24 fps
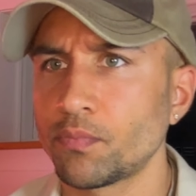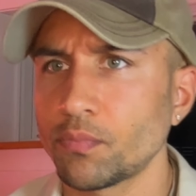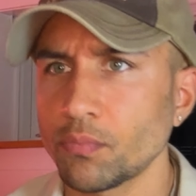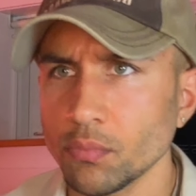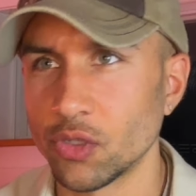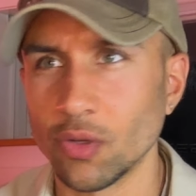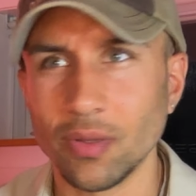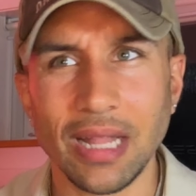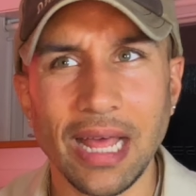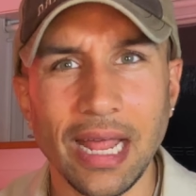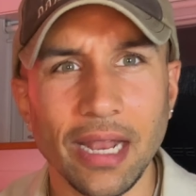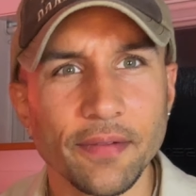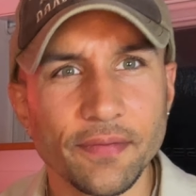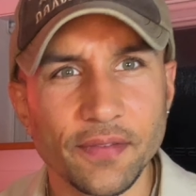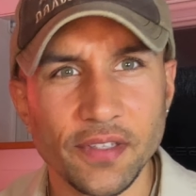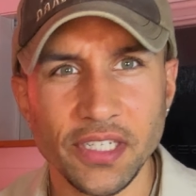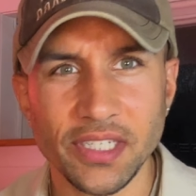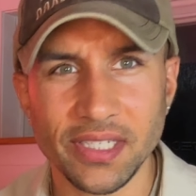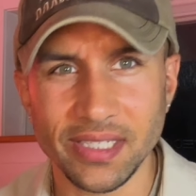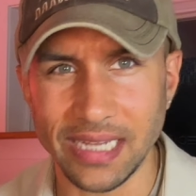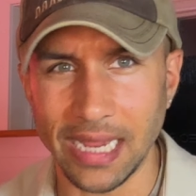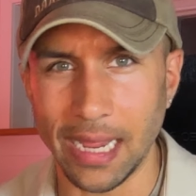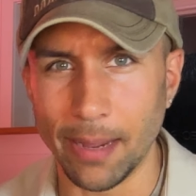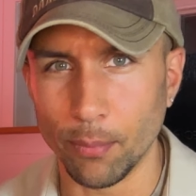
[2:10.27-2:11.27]
A lot of these
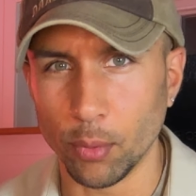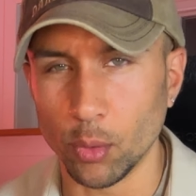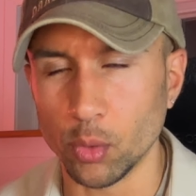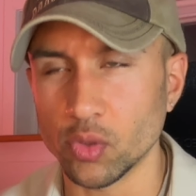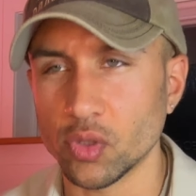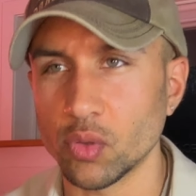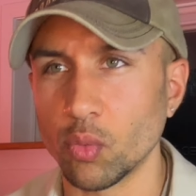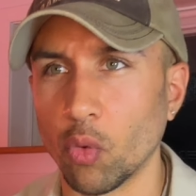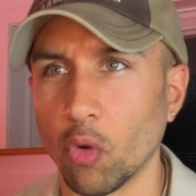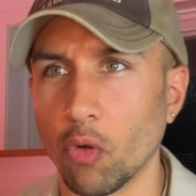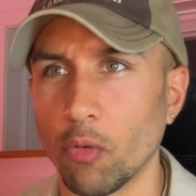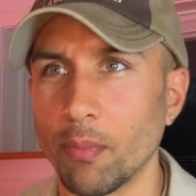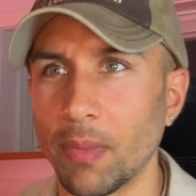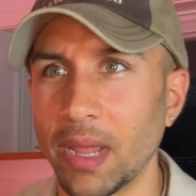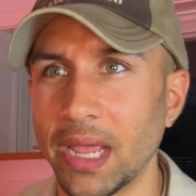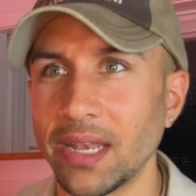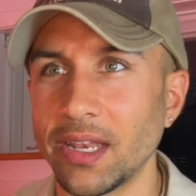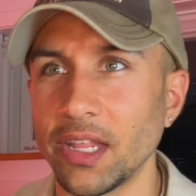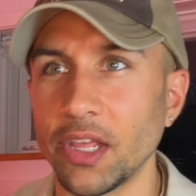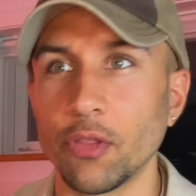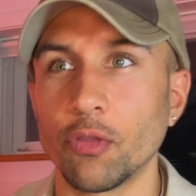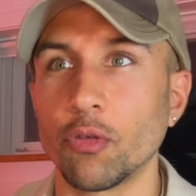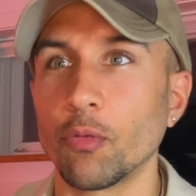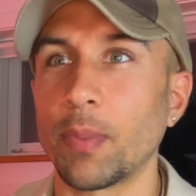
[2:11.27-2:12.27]
samples were made
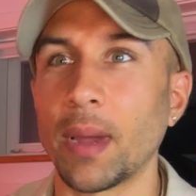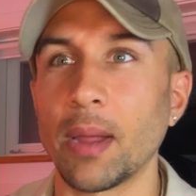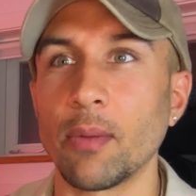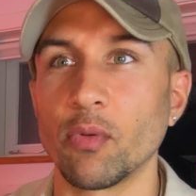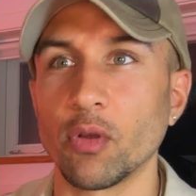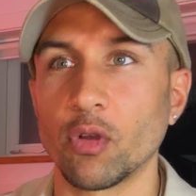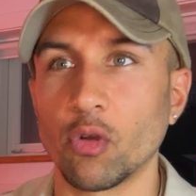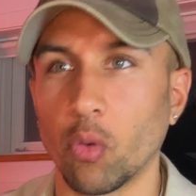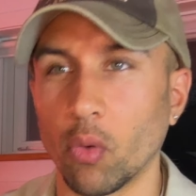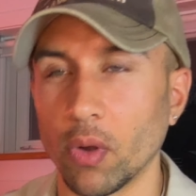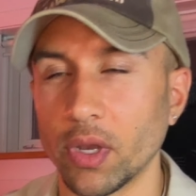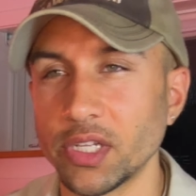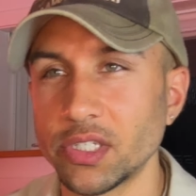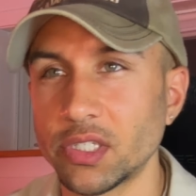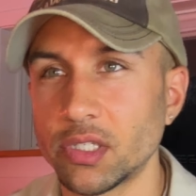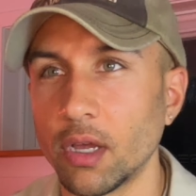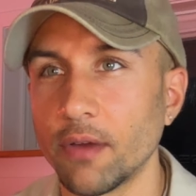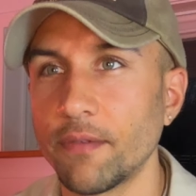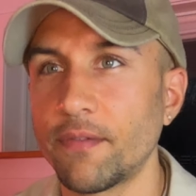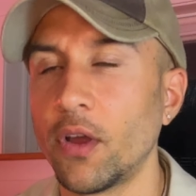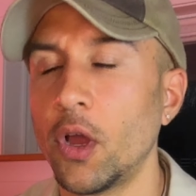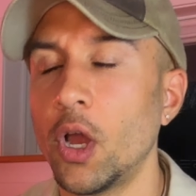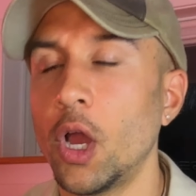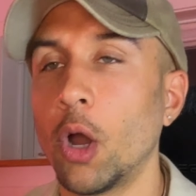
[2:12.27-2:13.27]
either by recording stuff
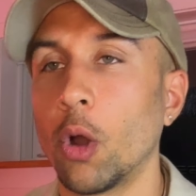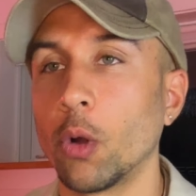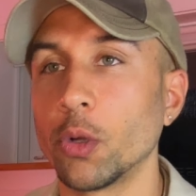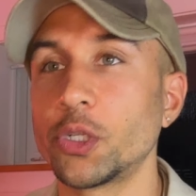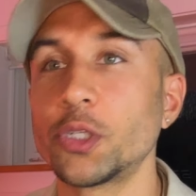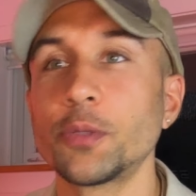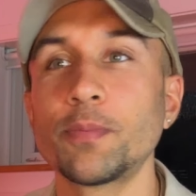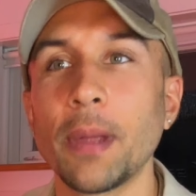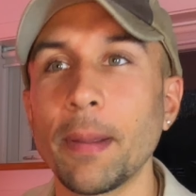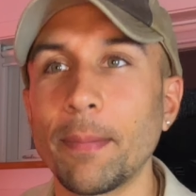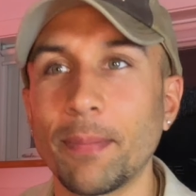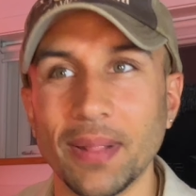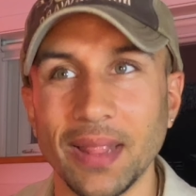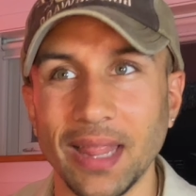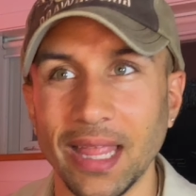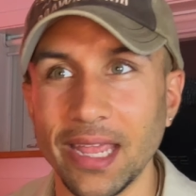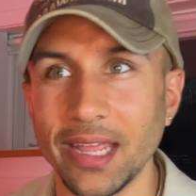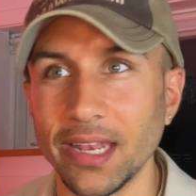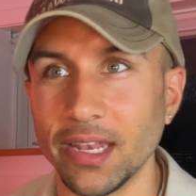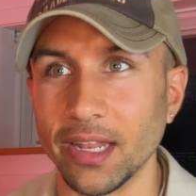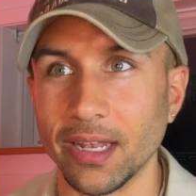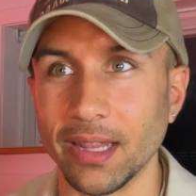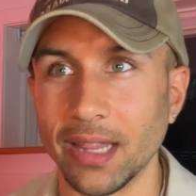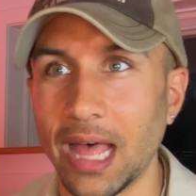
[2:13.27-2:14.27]
or just by
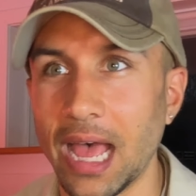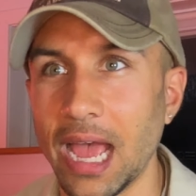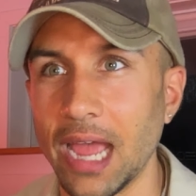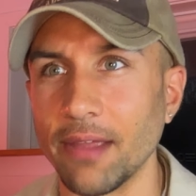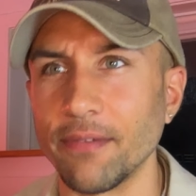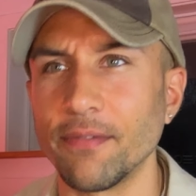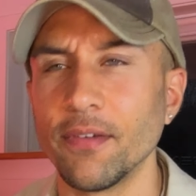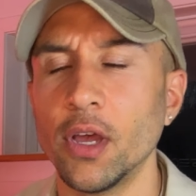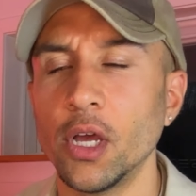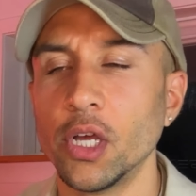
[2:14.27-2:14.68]
playing it live.